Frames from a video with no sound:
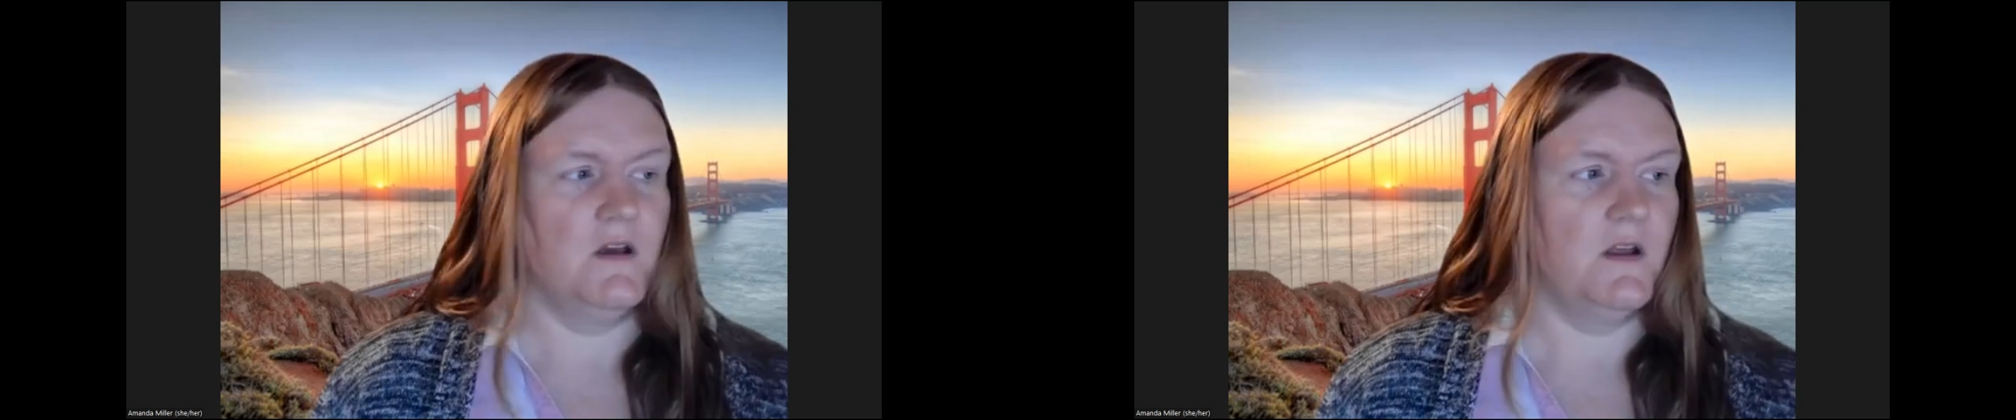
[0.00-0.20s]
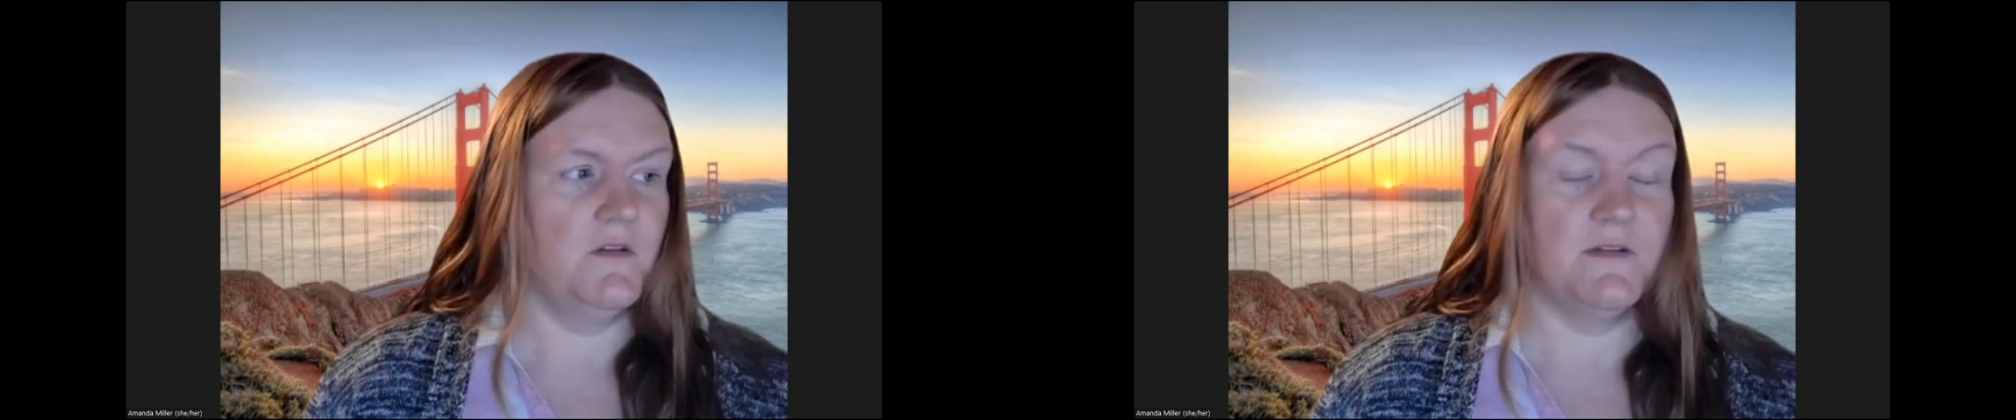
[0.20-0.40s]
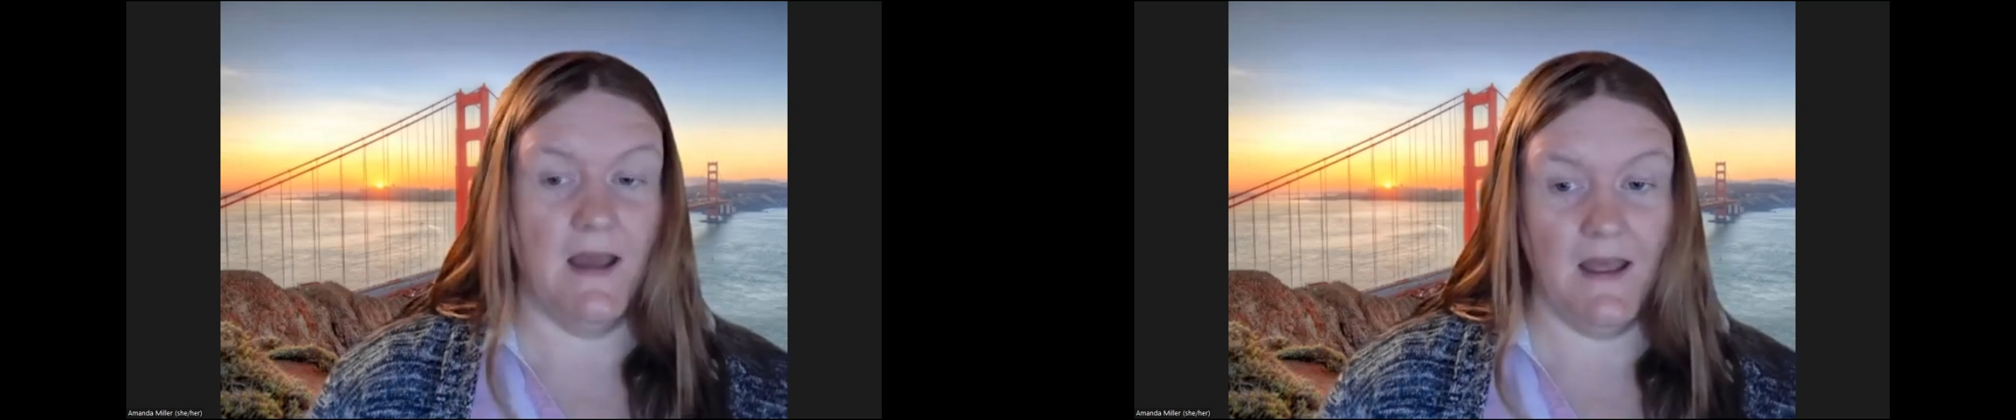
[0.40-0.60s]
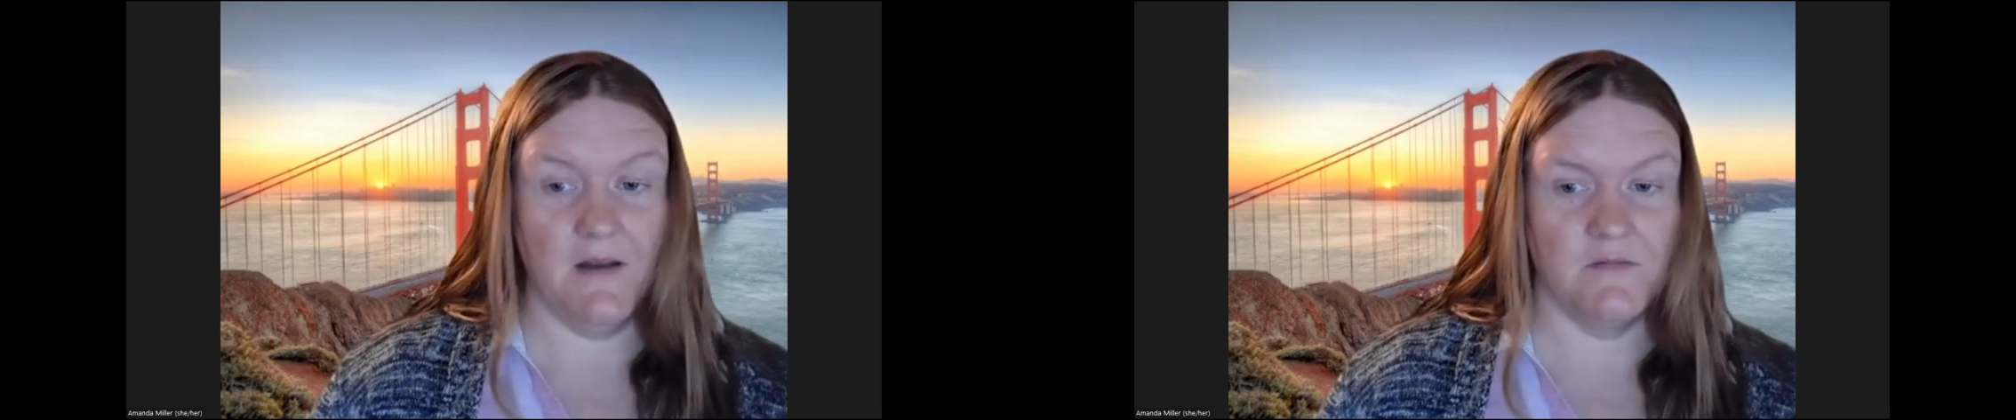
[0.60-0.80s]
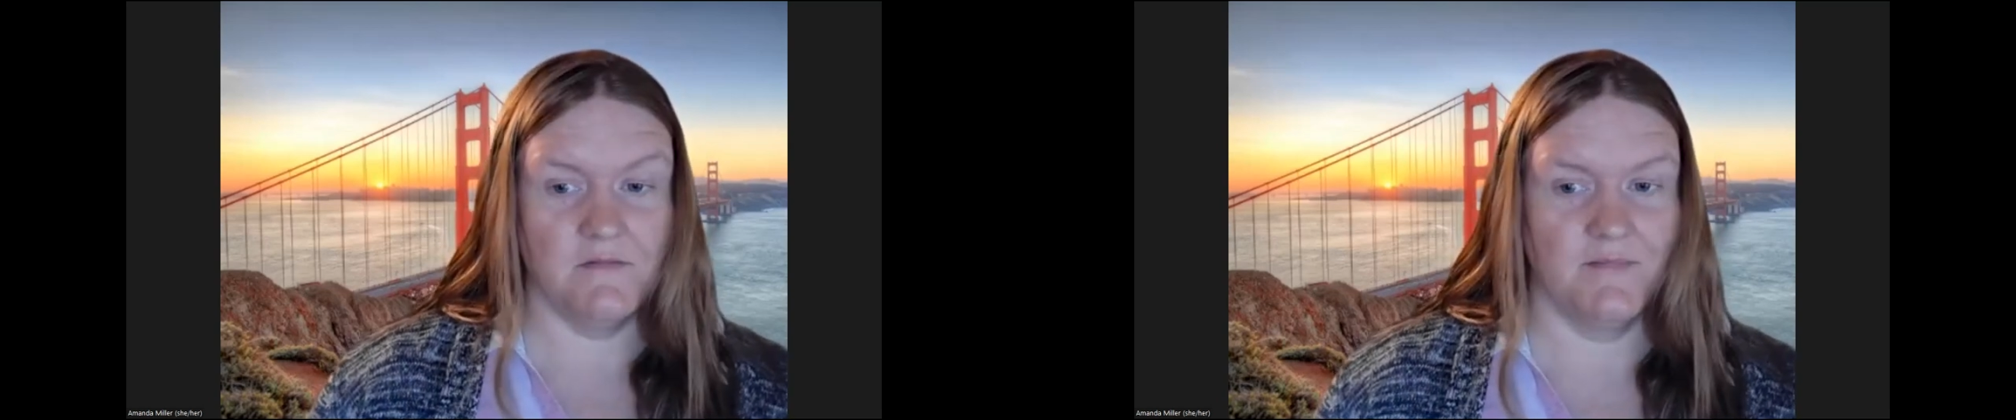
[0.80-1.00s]
If
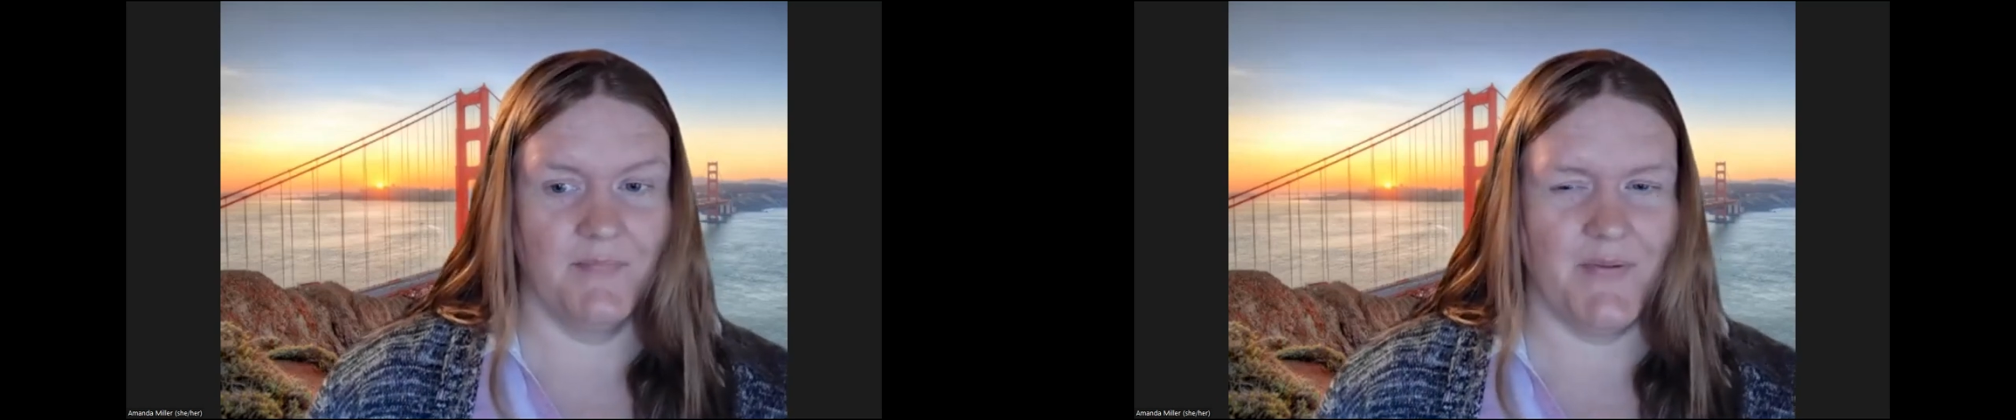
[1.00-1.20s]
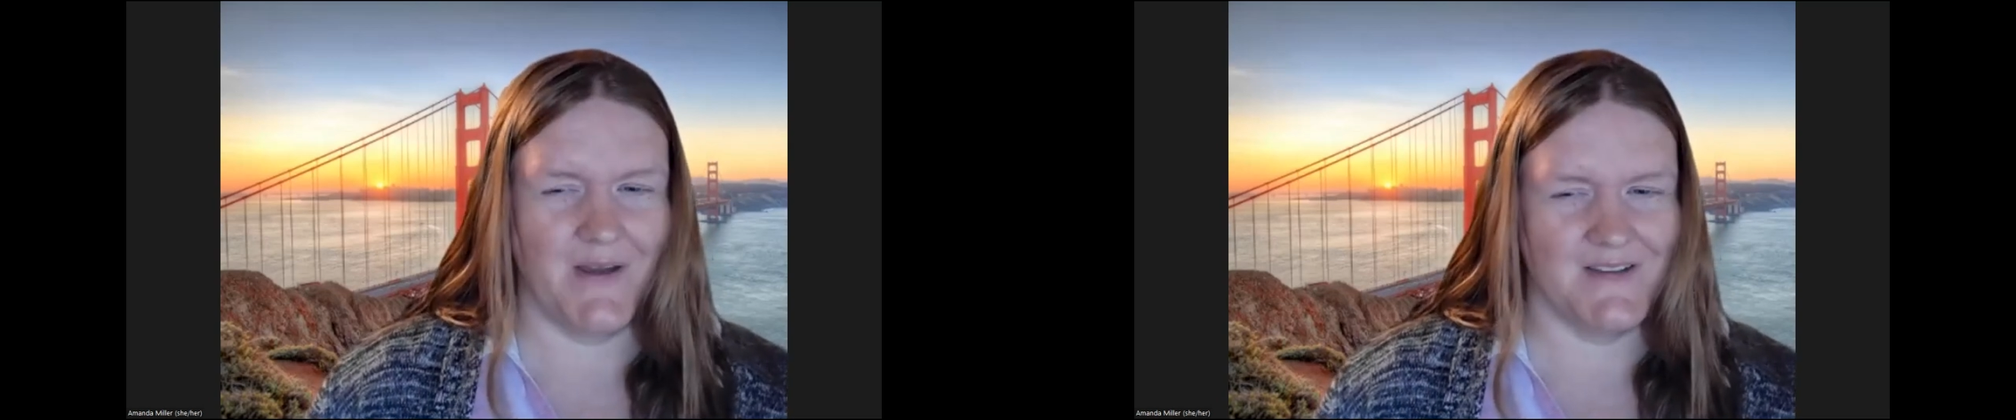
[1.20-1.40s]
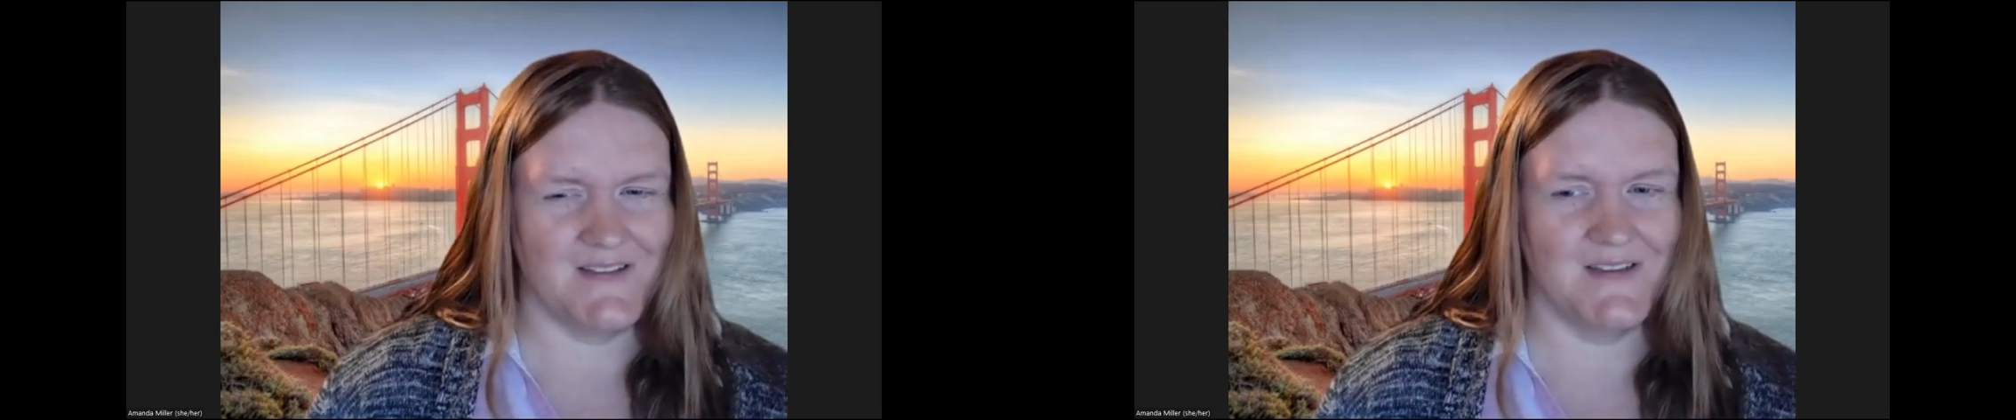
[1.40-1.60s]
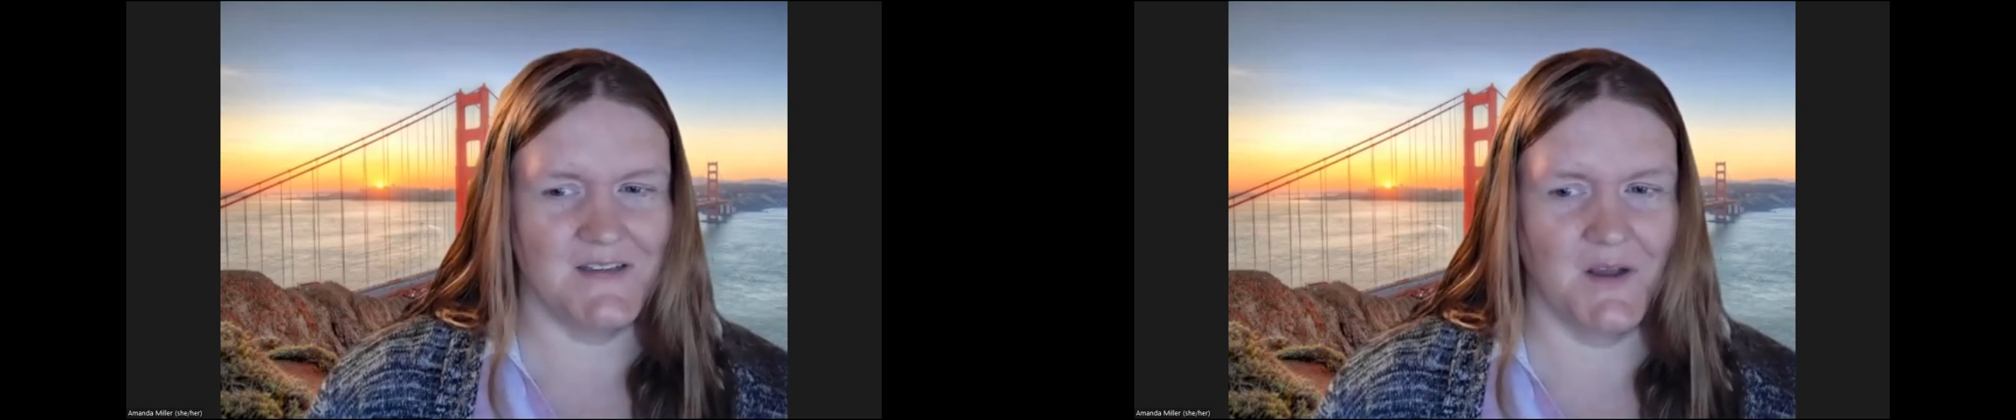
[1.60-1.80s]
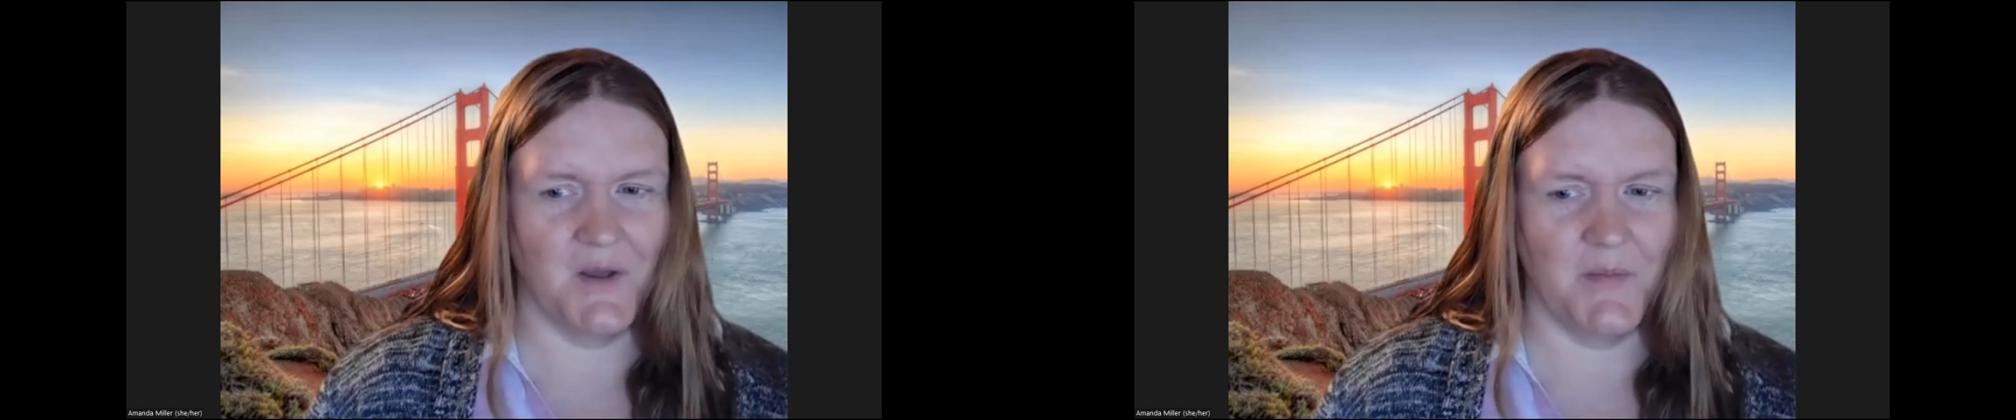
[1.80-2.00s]
not, pause this and